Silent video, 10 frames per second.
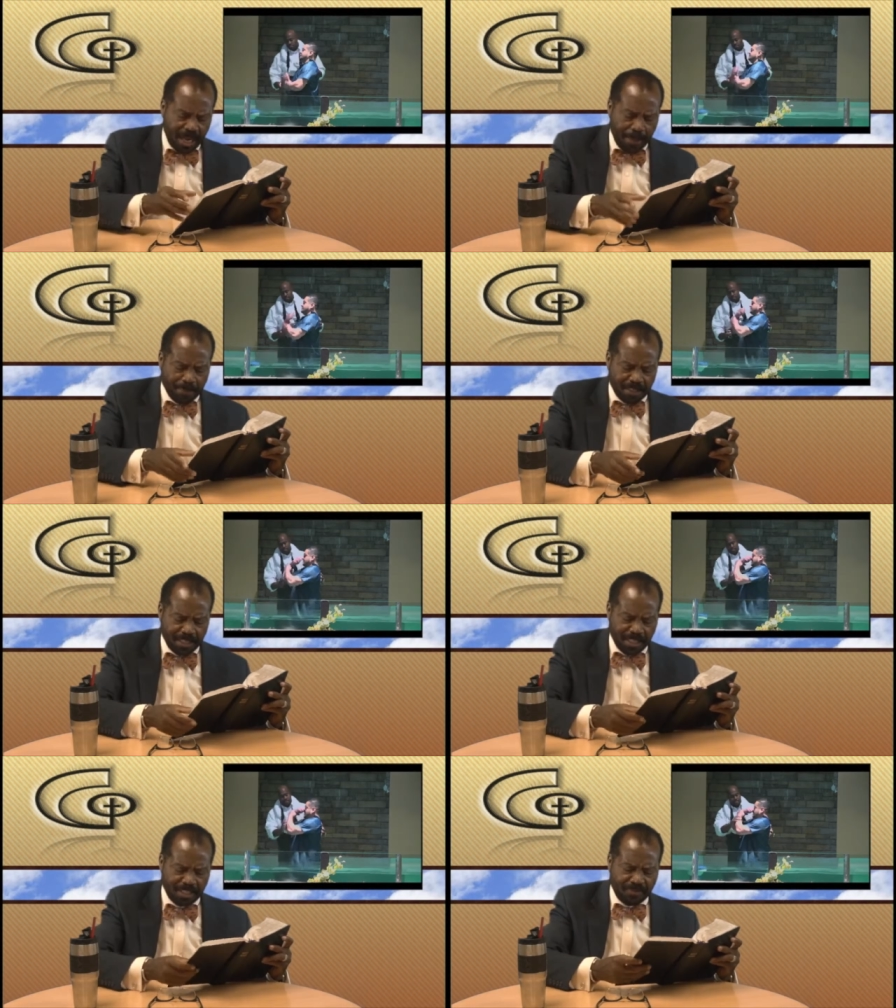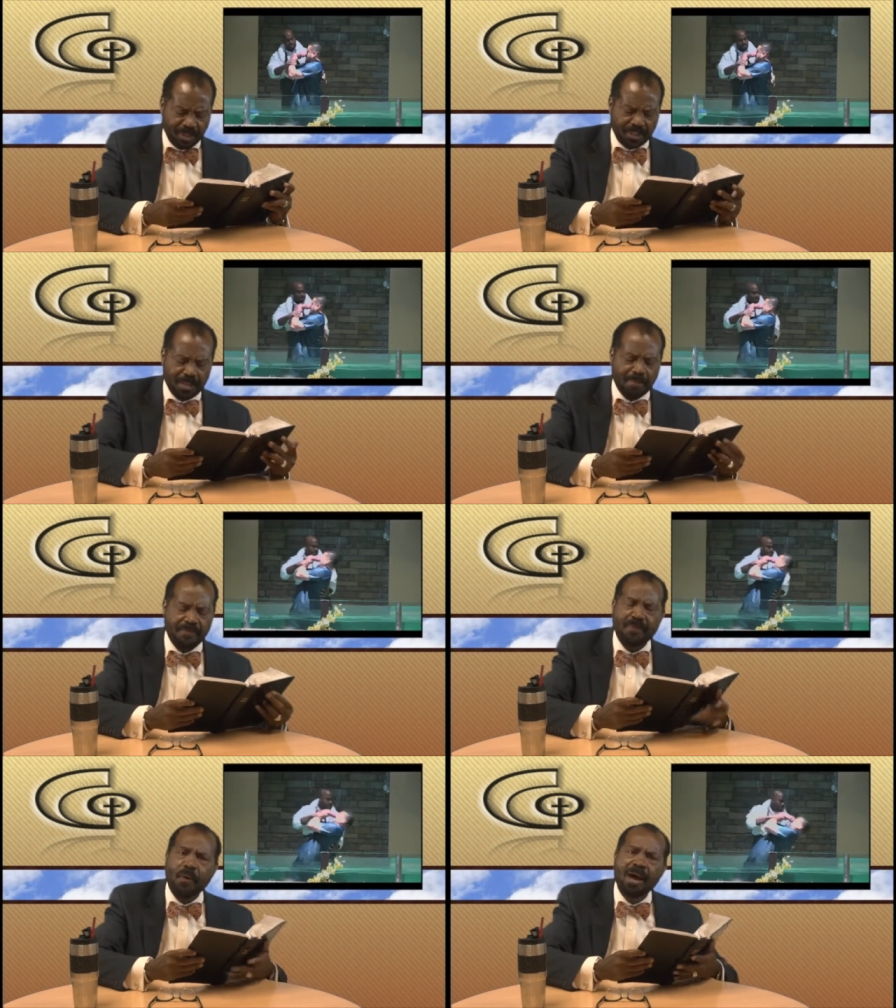chapter 6, verse number
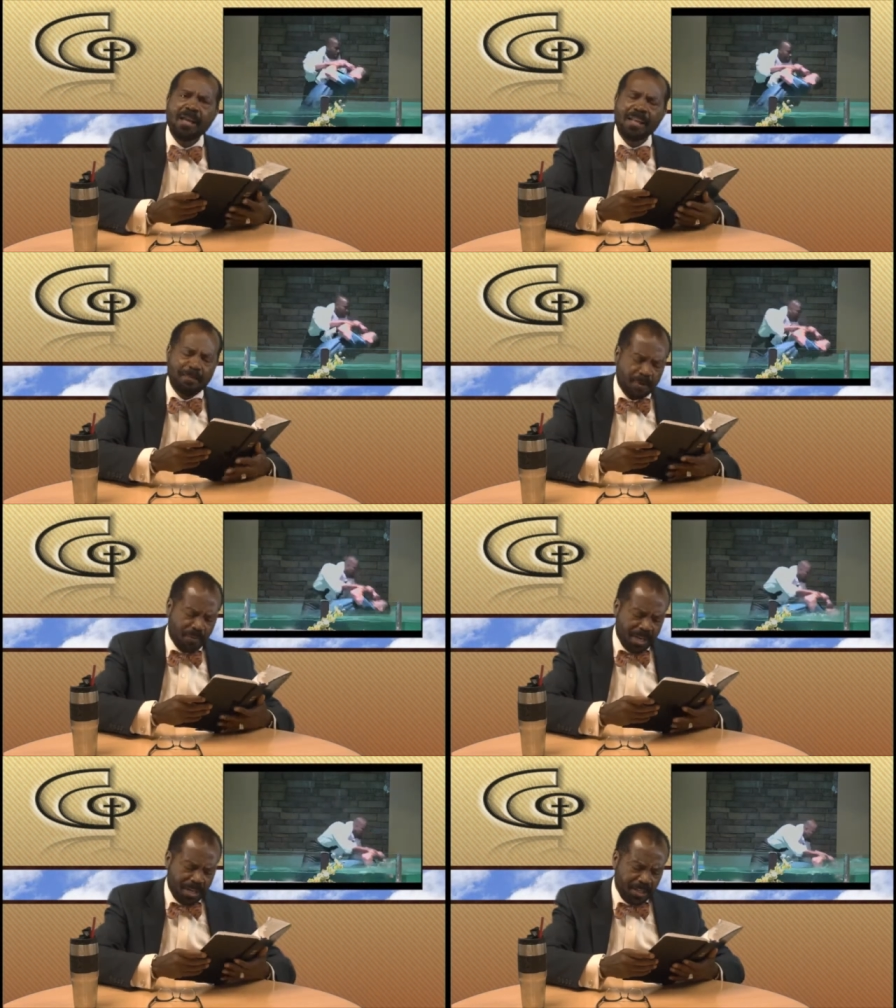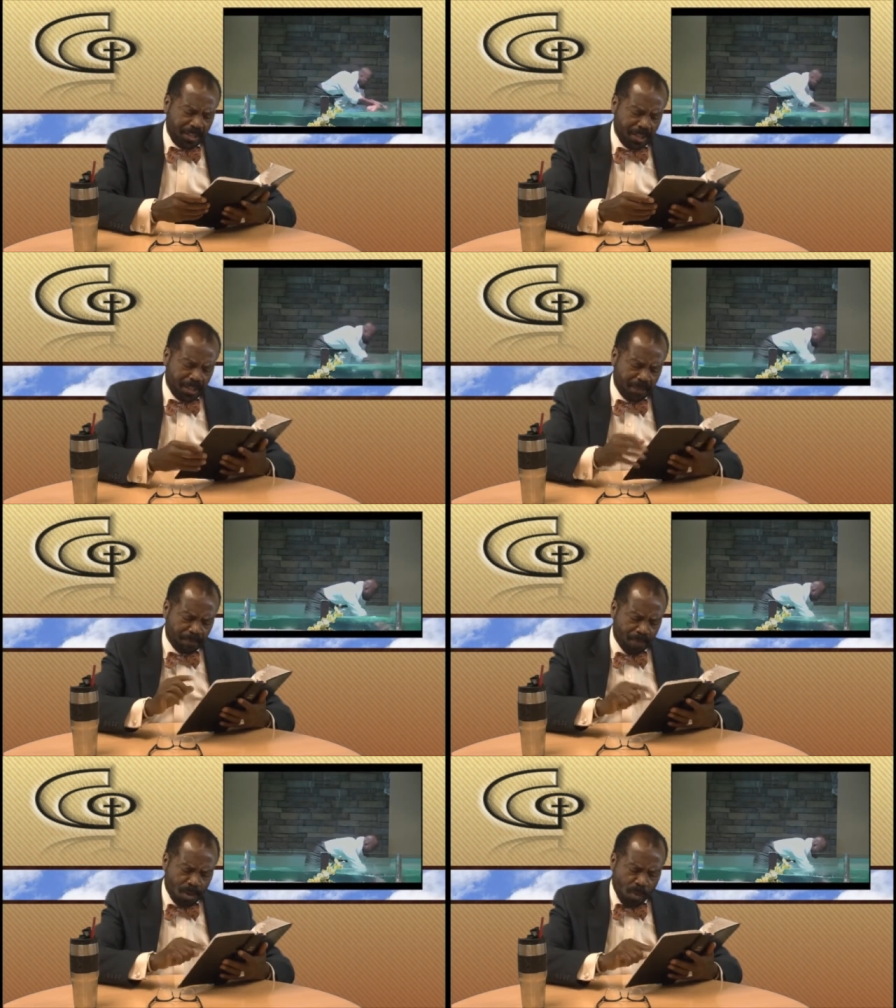4. Let me read it to you.
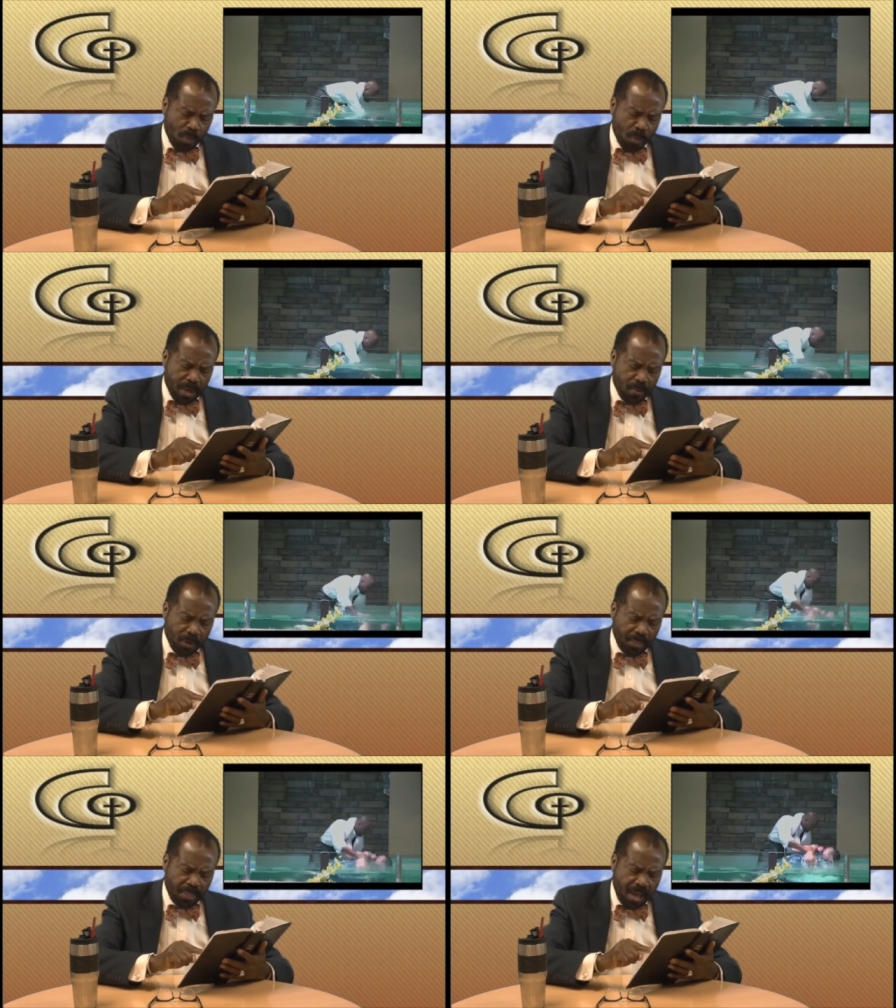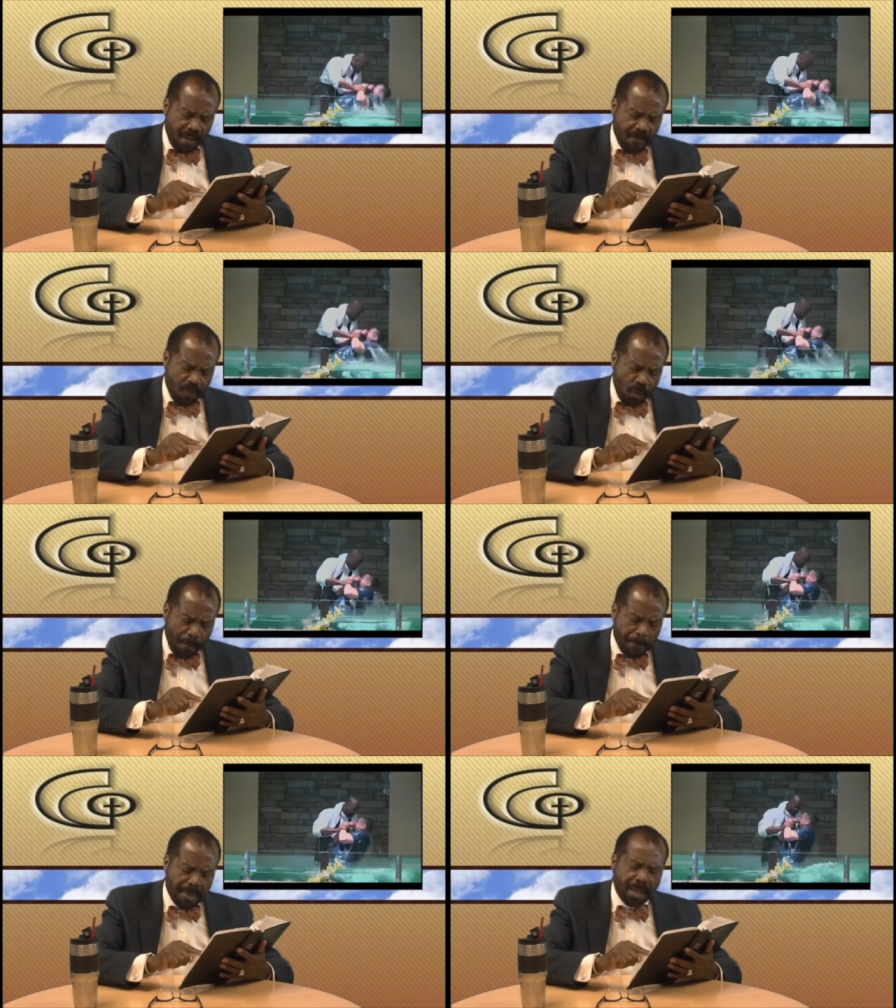We were therefore
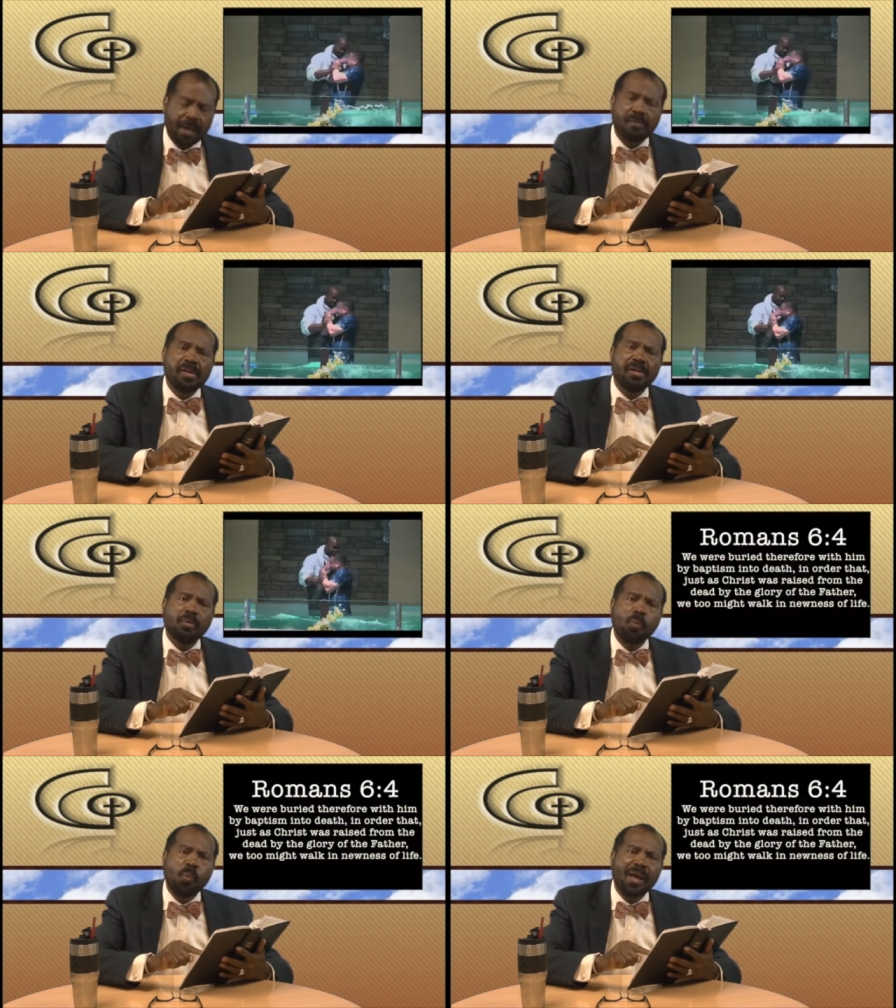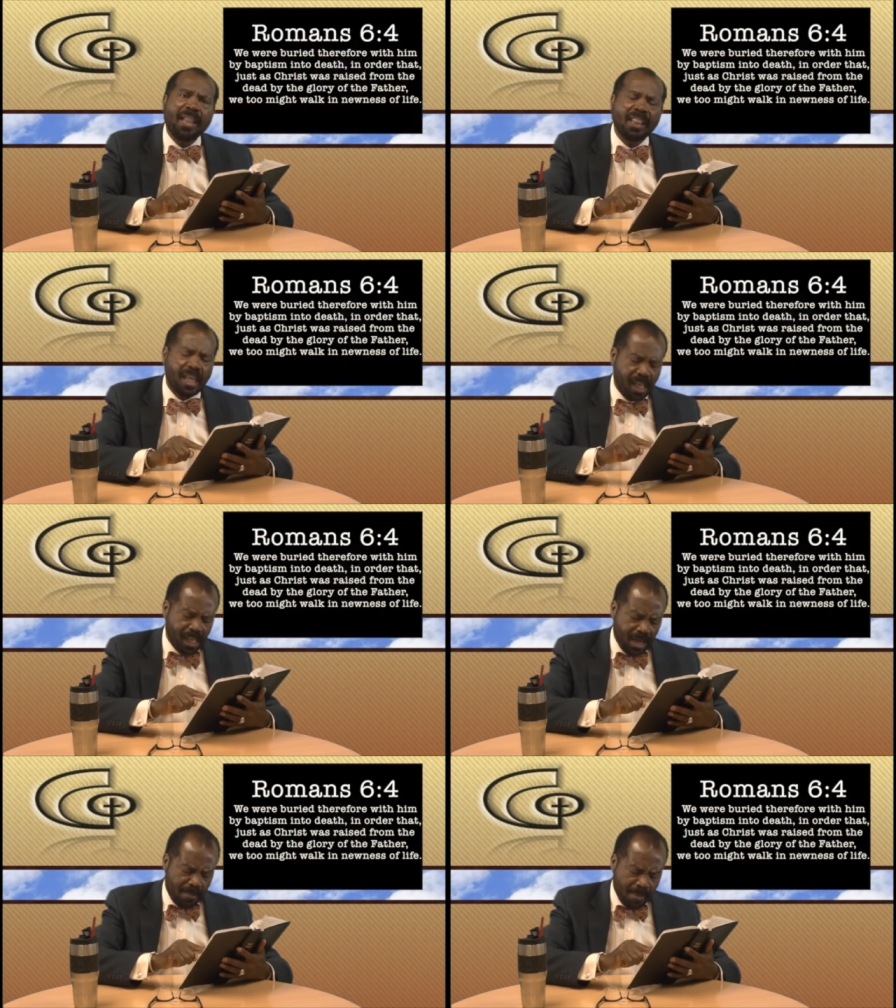buried with
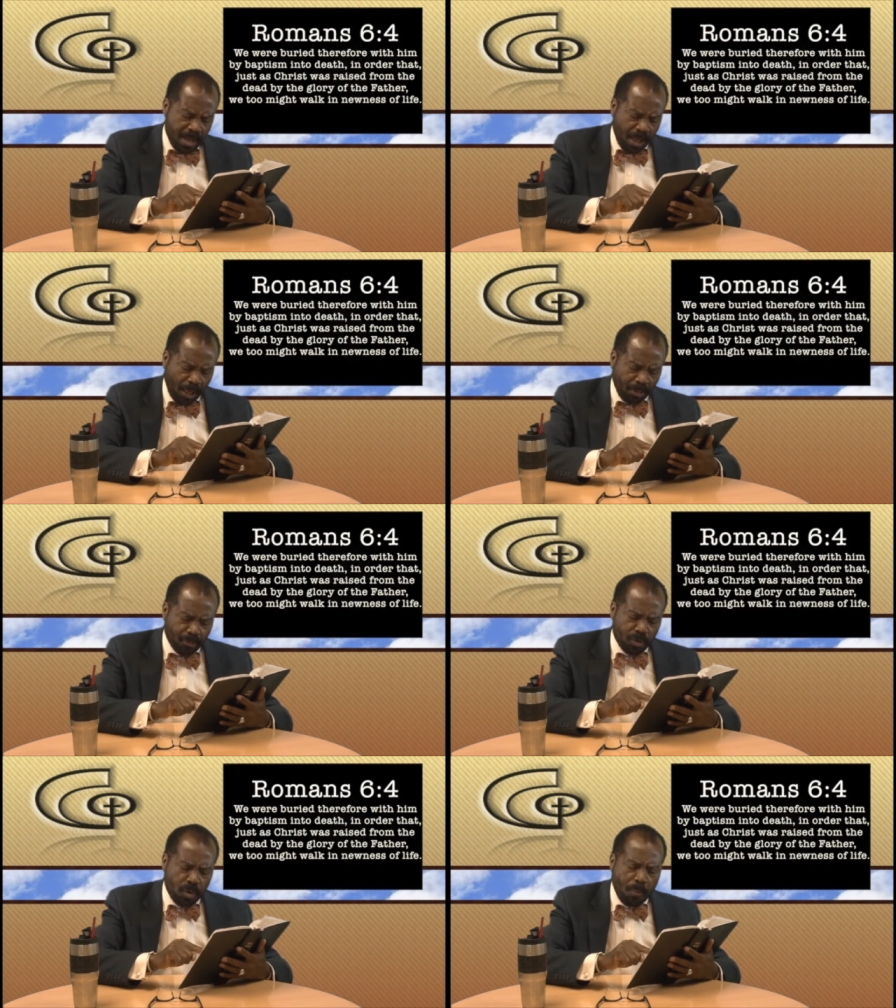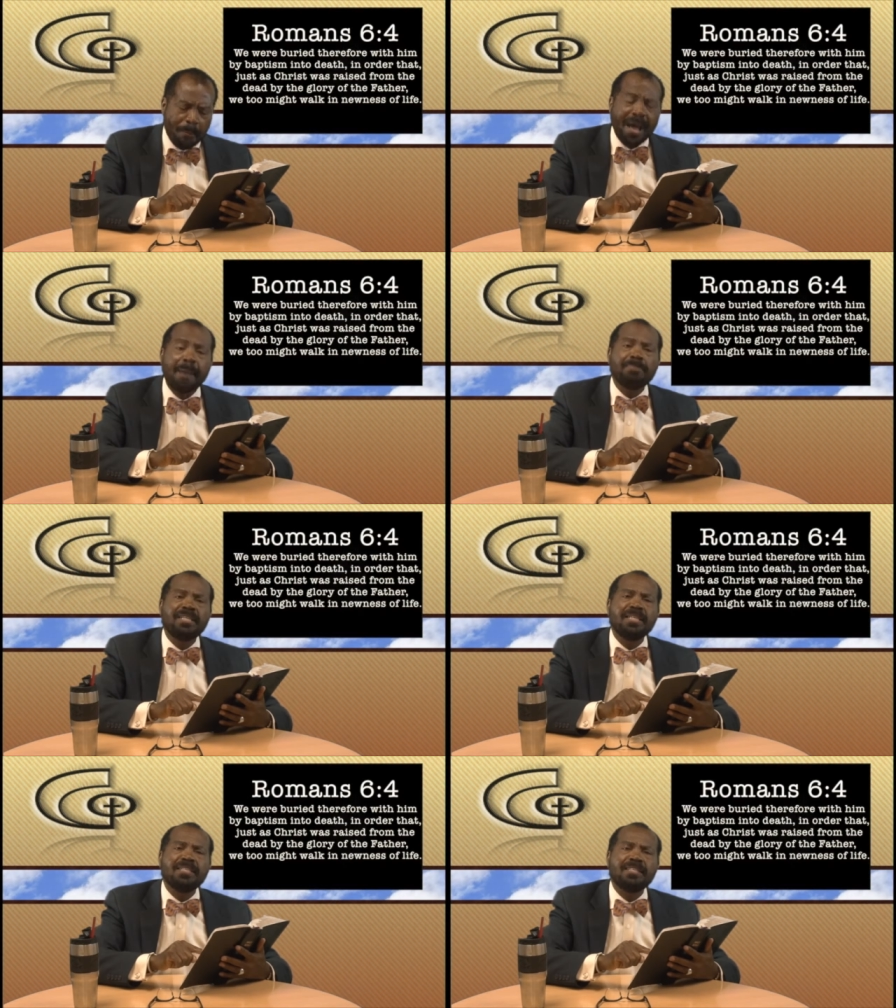him through
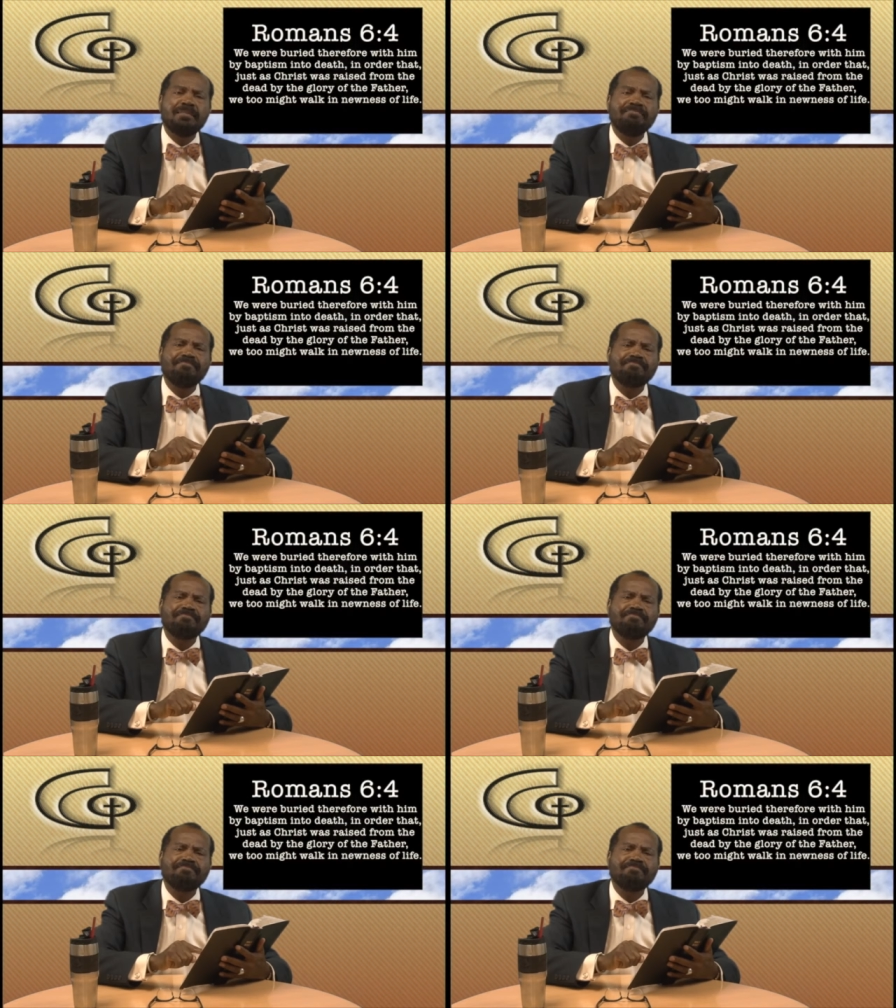baptism